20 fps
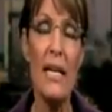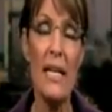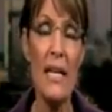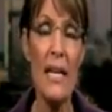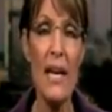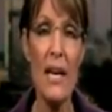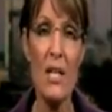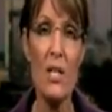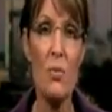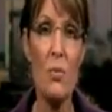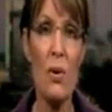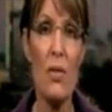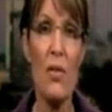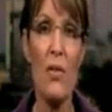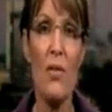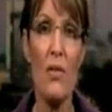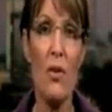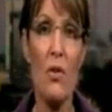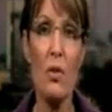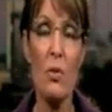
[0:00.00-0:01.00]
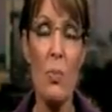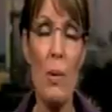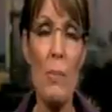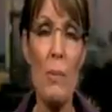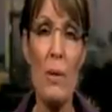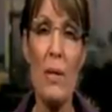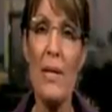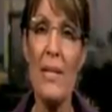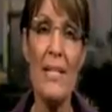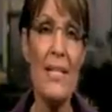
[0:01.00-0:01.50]
connect with those
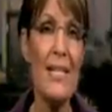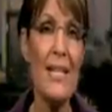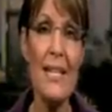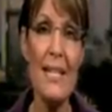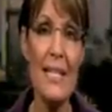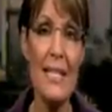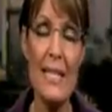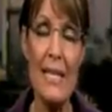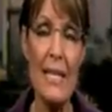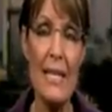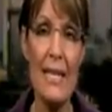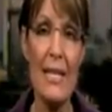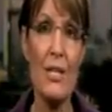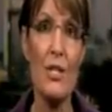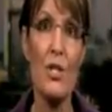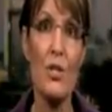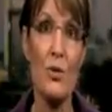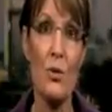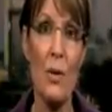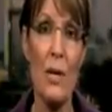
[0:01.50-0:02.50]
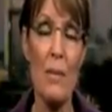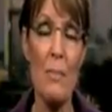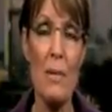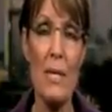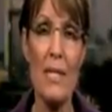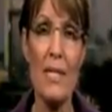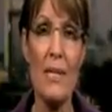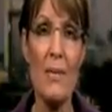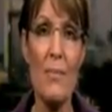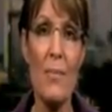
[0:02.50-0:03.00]
people. Didn't see the
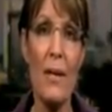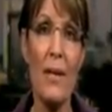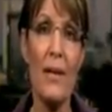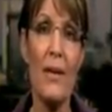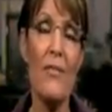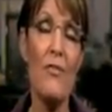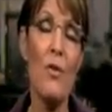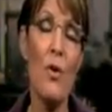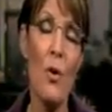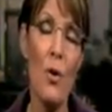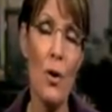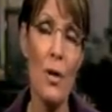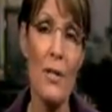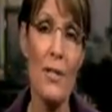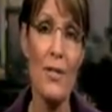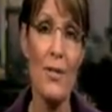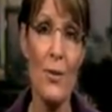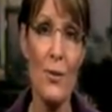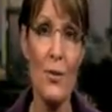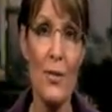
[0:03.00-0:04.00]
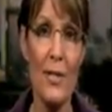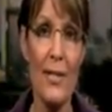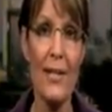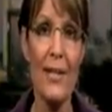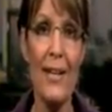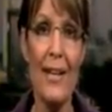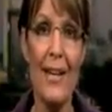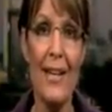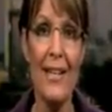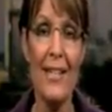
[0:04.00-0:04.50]
extremism that, of course, those
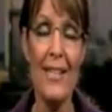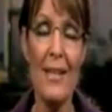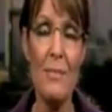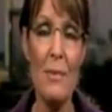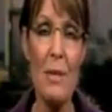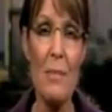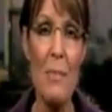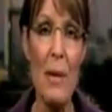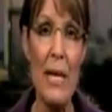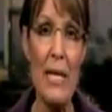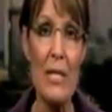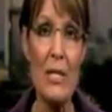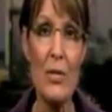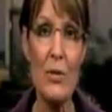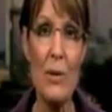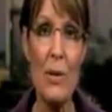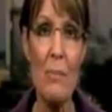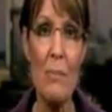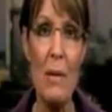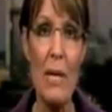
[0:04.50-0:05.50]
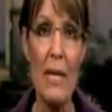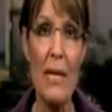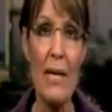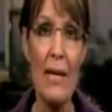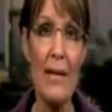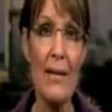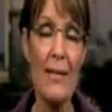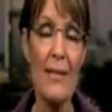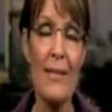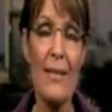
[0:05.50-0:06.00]
in some of the mainstream
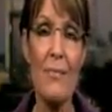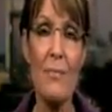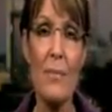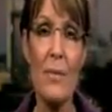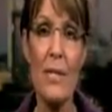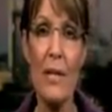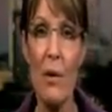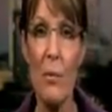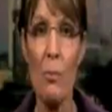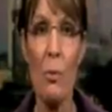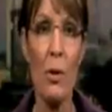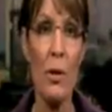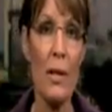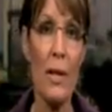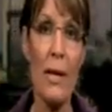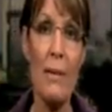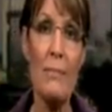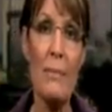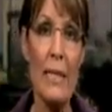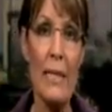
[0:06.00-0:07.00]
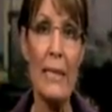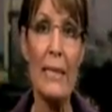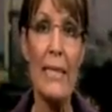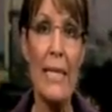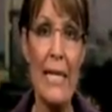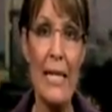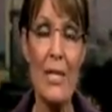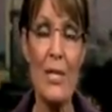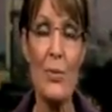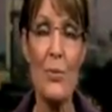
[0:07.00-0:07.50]
media and some self-proclaimed
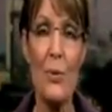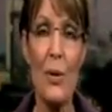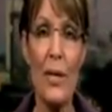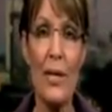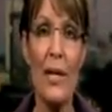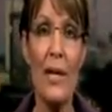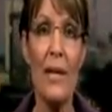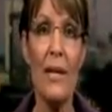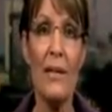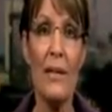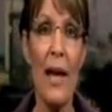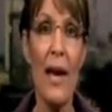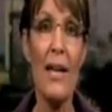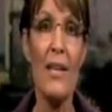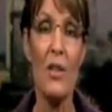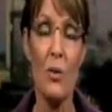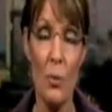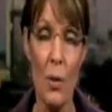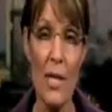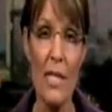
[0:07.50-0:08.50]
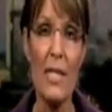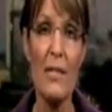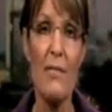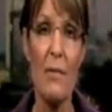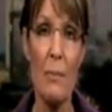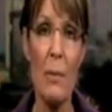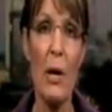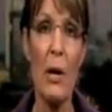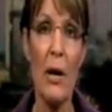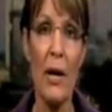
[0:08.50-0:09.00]
elites would like the rest
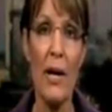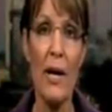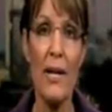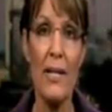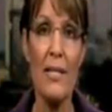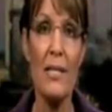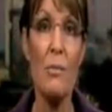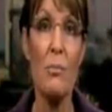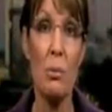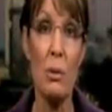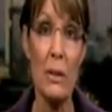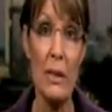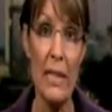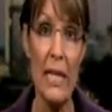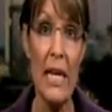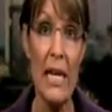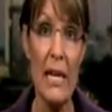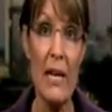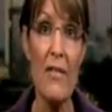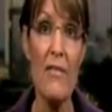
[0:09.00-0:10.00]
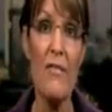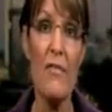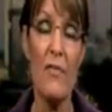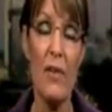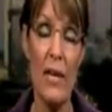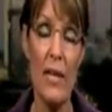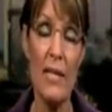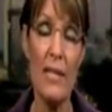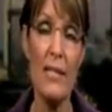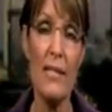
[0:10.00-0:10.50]
of America to believe
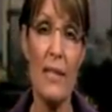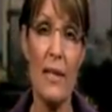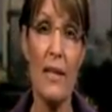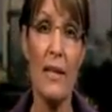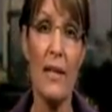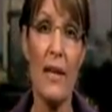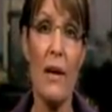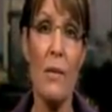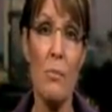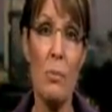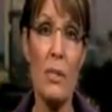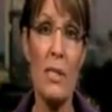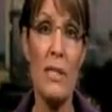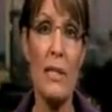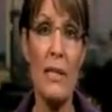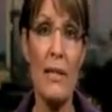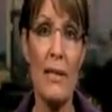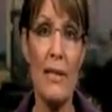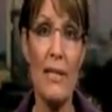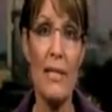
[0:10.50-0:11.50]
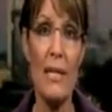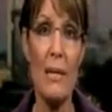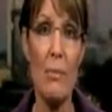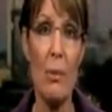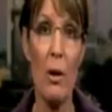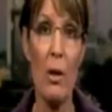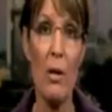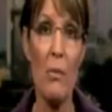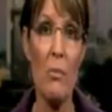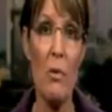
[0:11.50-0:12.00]
is encompassing the Tea
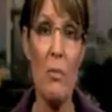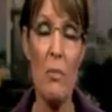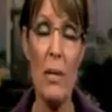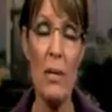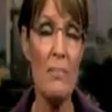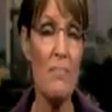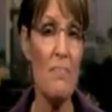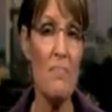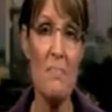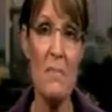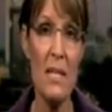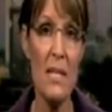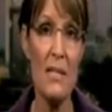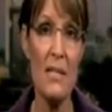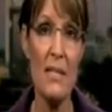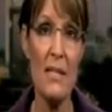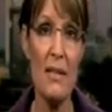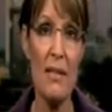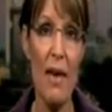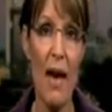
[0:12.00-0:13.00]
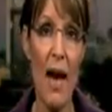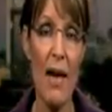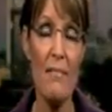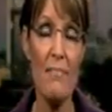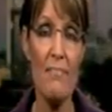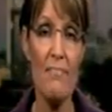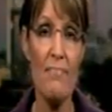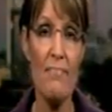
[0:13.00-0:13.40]
Party movement. Didn't see that.